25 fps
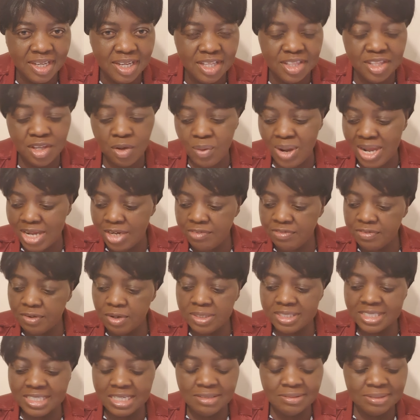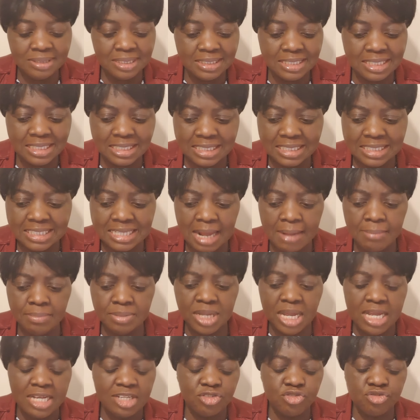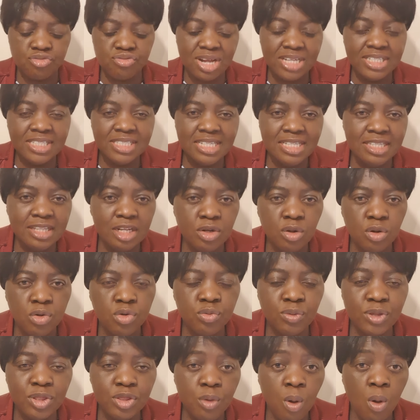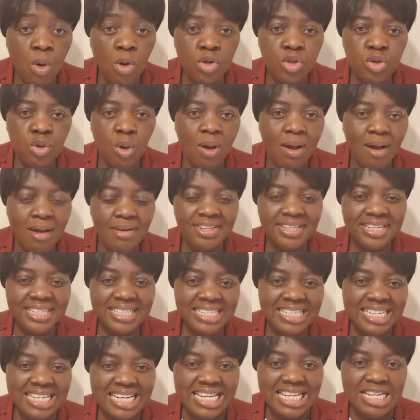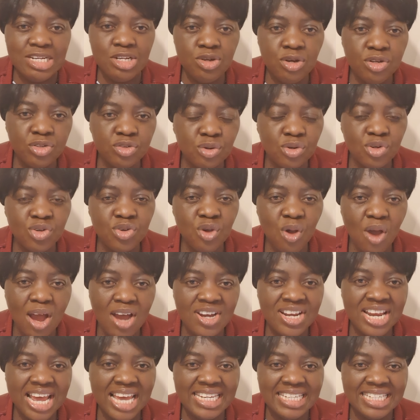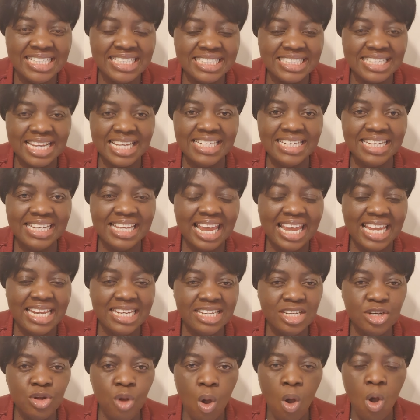The word of God tells us in Psalms, trust in the Lord with all your heart and lean not on your own understanding and in